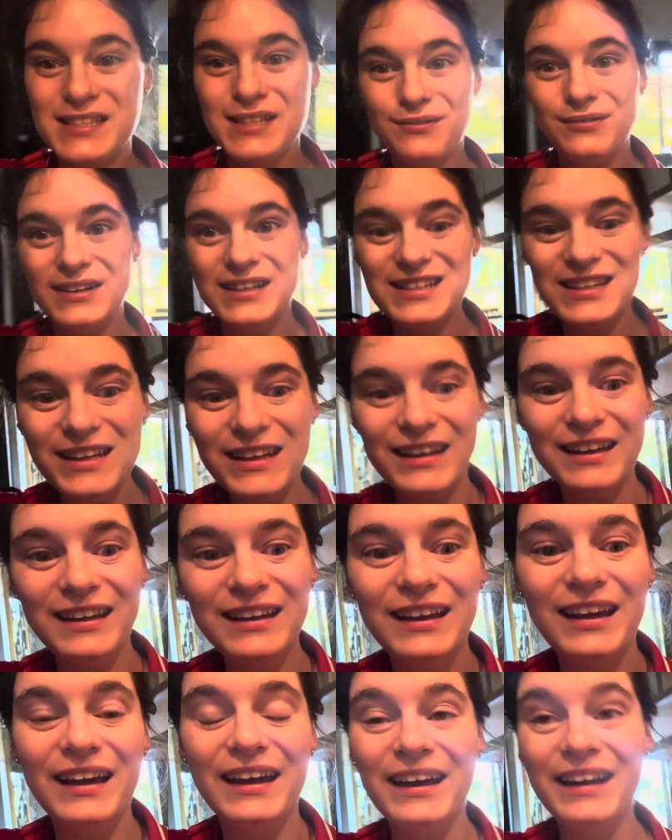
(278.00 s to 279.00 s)
if he didn't
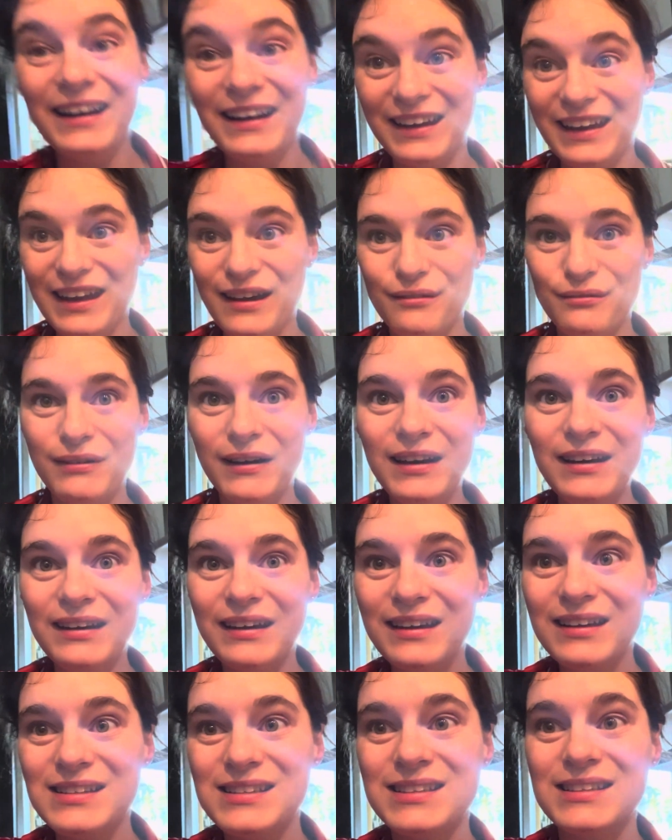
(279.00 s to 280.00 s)
and I can't find it,
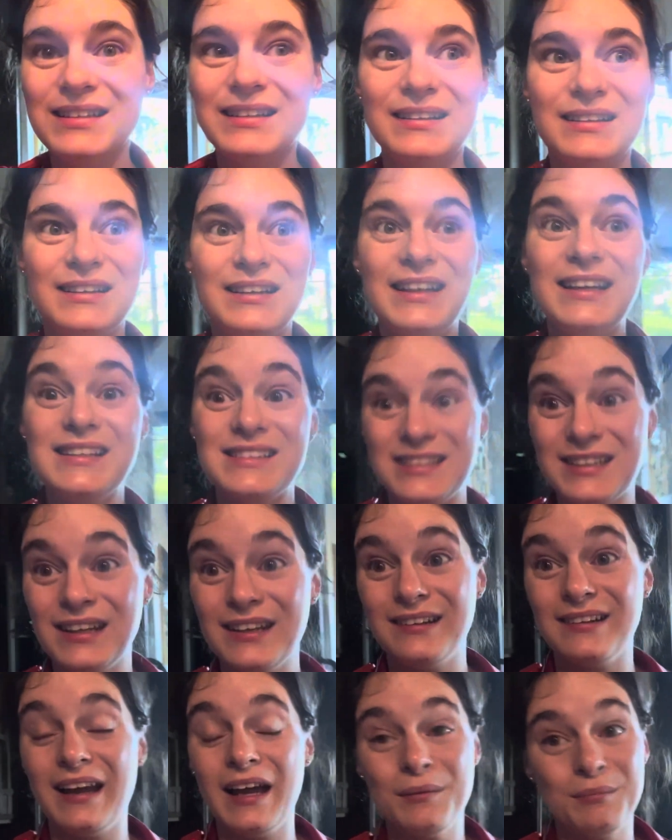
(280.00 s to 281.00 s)
he's
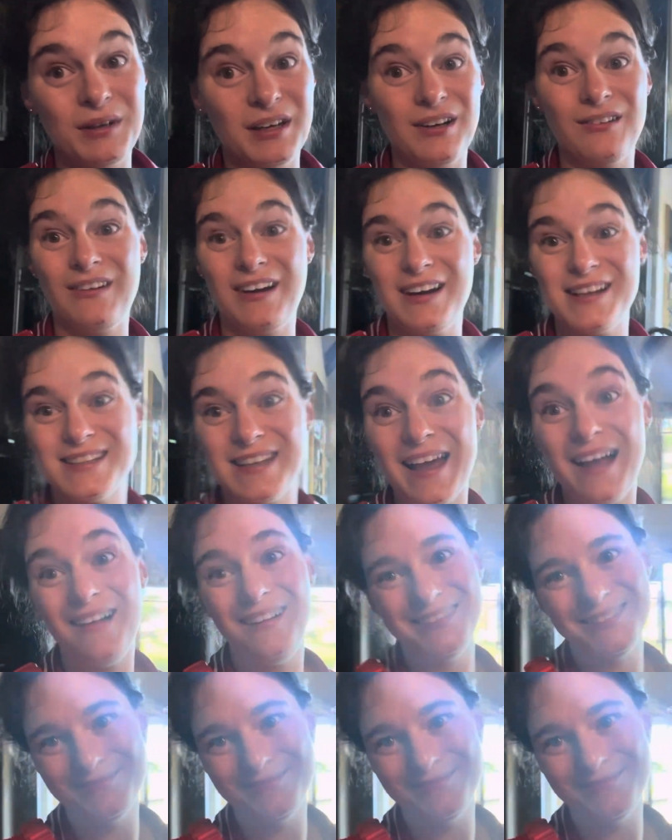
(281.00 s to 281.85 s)
gonna, I'm gonna raise hell.